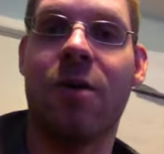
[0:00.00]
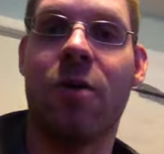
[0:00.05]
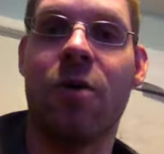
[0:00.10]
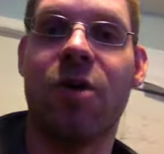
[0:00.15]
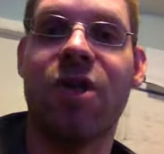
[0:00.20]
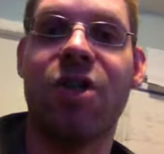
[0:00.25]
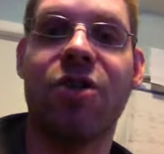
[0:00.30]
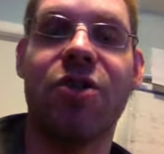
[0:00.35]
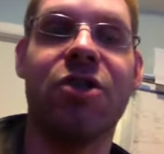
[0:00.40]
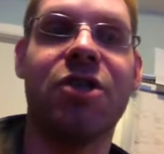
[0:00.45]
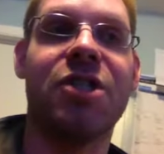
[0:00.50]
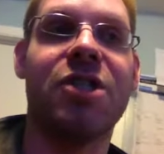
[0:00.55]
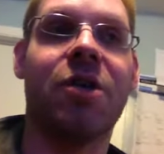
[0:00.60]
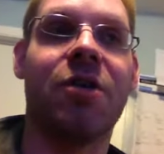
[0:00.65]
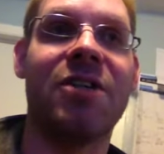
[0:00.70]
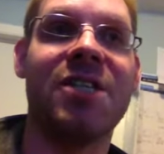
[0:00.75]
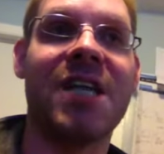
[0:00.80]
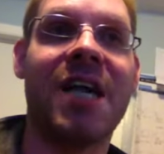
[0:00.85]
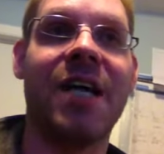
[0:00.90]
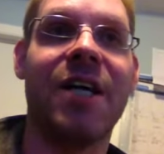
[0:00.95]
or until you
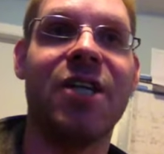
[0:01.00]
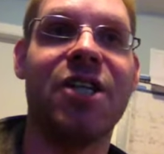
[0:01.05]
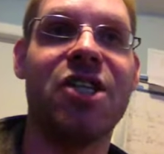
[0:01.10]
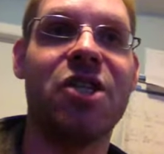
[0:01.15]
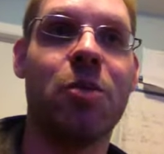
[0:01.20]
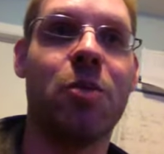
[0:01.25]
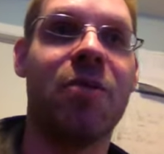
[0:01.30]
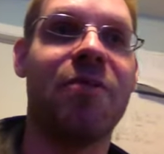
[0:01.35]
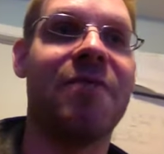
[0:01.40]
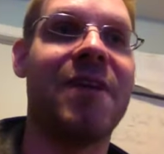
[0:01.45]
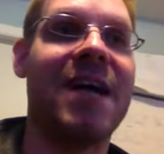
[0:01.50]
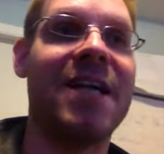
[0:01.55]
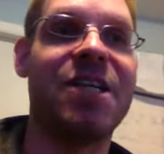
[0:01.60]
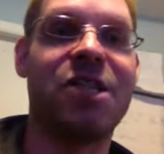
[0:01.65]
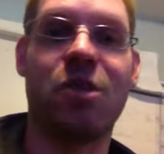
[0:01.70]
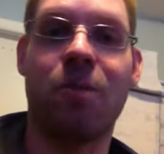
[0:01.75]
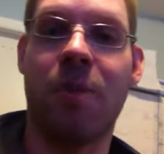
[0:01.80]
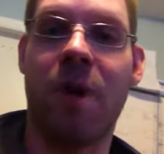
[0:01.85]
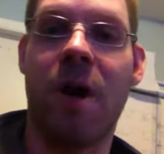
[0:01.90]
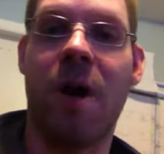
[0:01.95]
start skating super
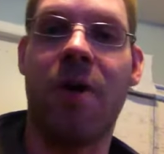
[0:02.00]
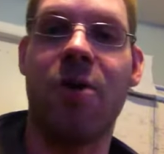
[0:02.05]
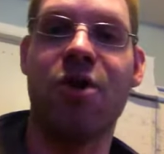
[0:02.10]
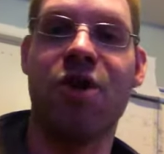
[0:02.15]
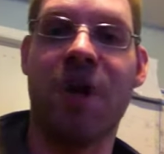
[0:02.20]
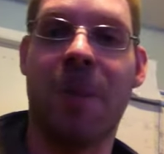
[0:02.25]
fast, super hard,